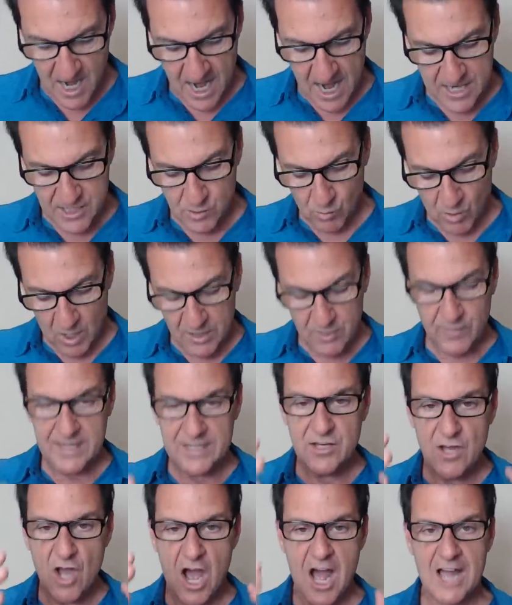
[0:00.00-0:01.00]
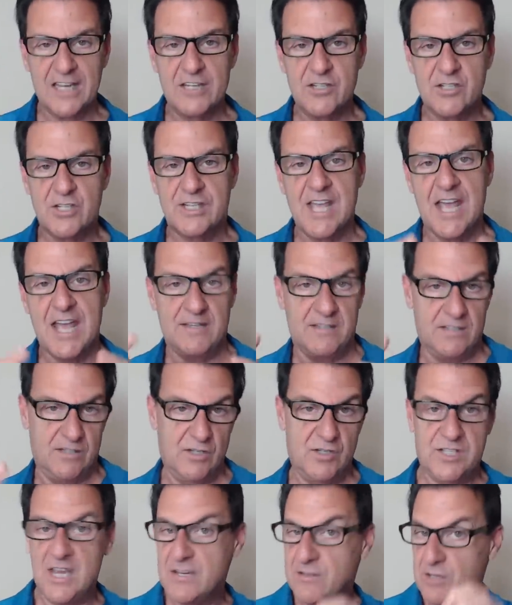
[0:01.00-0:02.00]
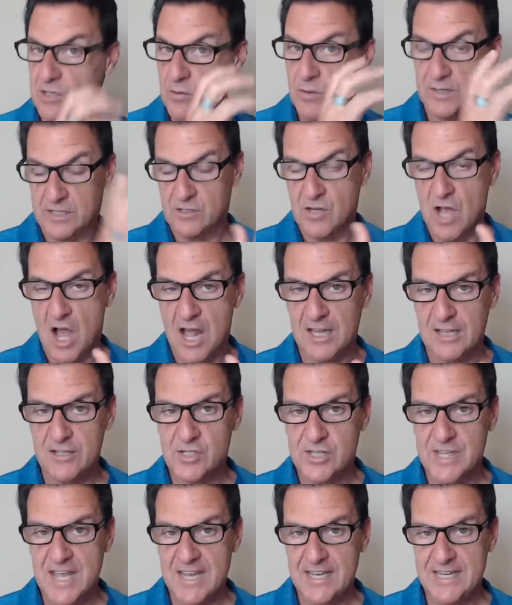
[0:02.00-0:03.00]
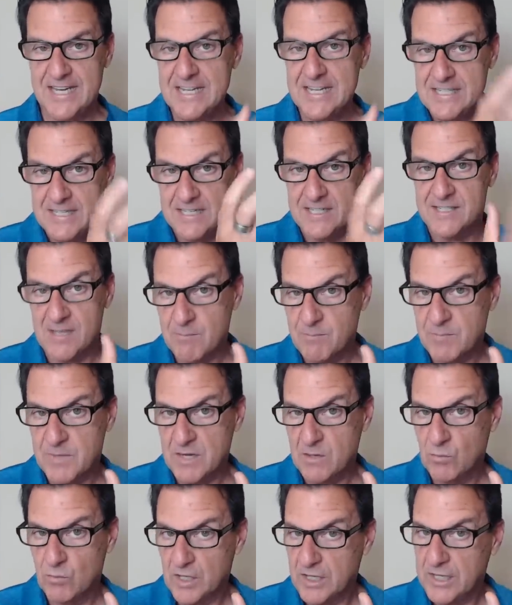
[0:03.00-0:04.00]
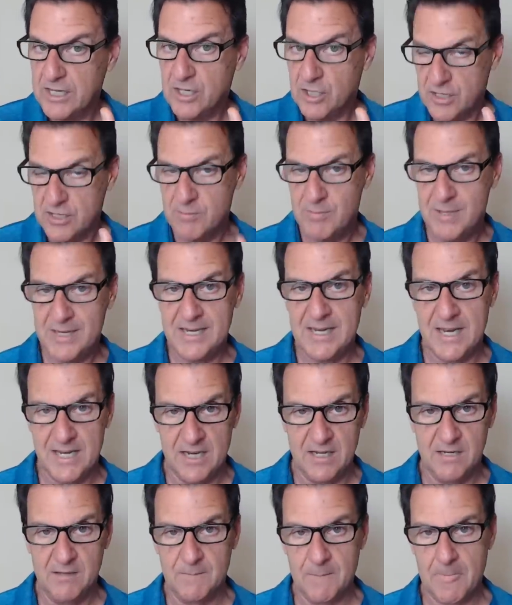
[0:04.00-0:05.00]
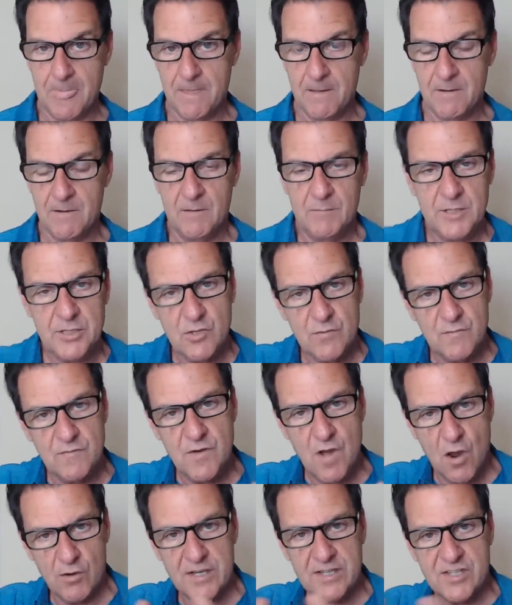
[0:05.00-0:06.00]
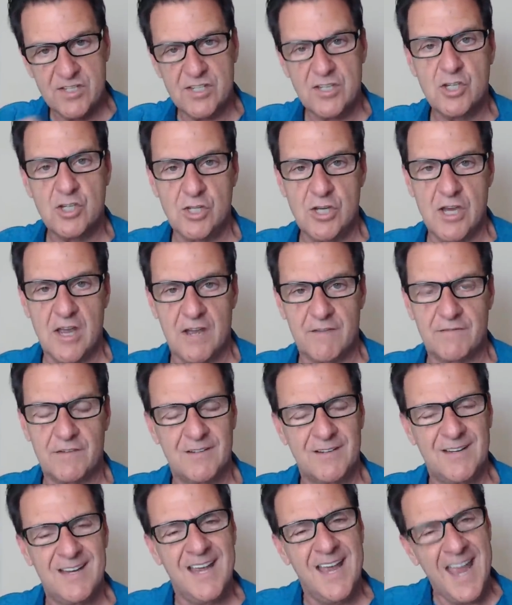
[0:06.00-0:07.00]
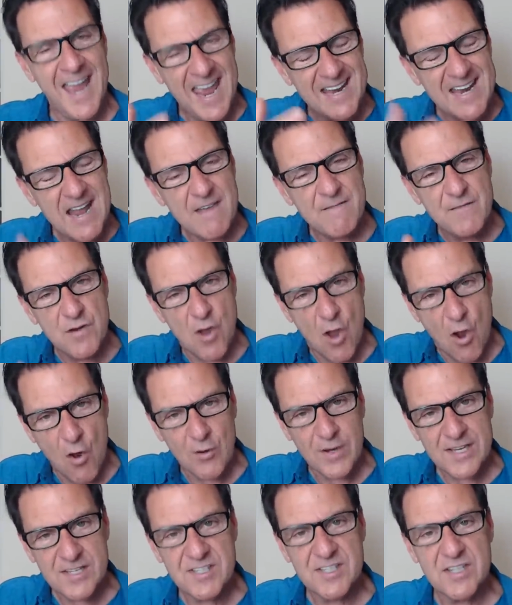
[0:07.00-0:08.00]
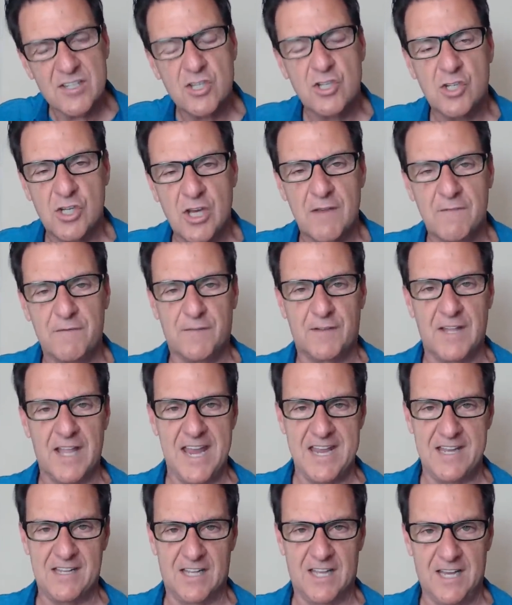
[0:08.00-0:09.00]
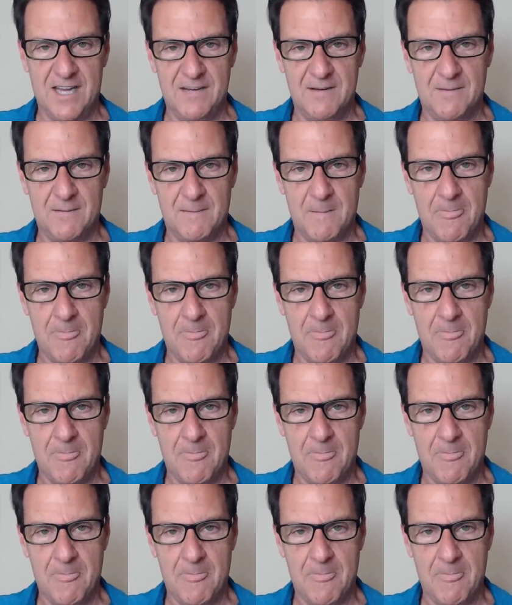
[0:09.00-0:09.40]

And you want to acknowledge that you said you acknowledge that he did something really good in the beginning, but you've noticed a shift. And I've noticed a shift lately.